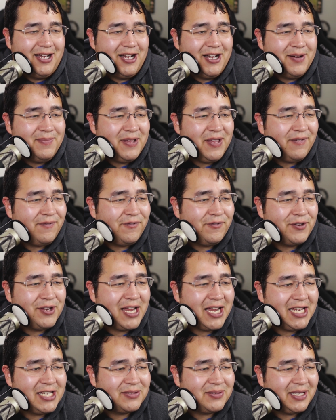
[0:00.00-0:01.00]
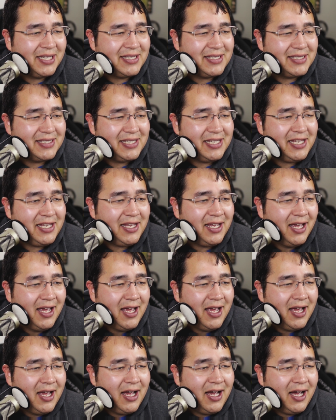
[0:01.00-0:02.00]
um, if you guys like to see,
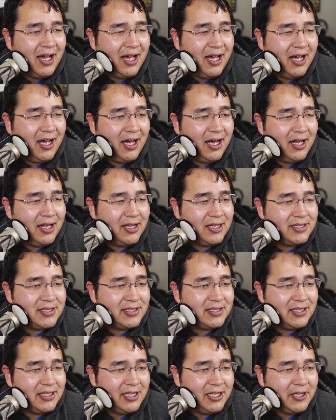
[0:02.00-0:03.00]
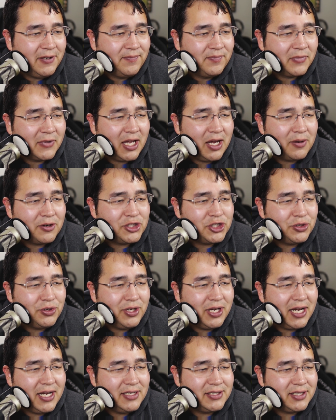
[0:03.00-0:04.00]
uh, let's see, I'll show
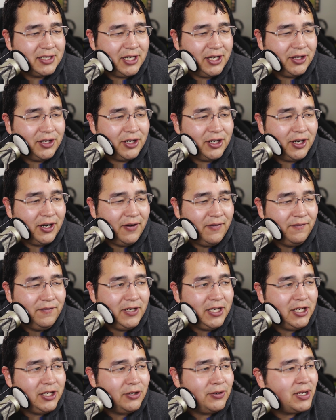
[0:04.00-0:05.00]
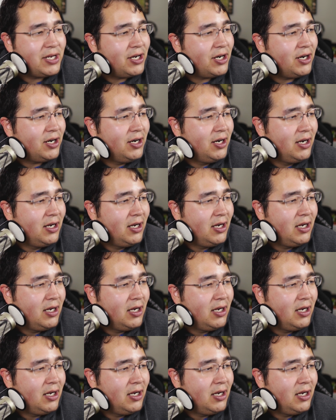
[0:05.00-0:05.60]
you guys another video here.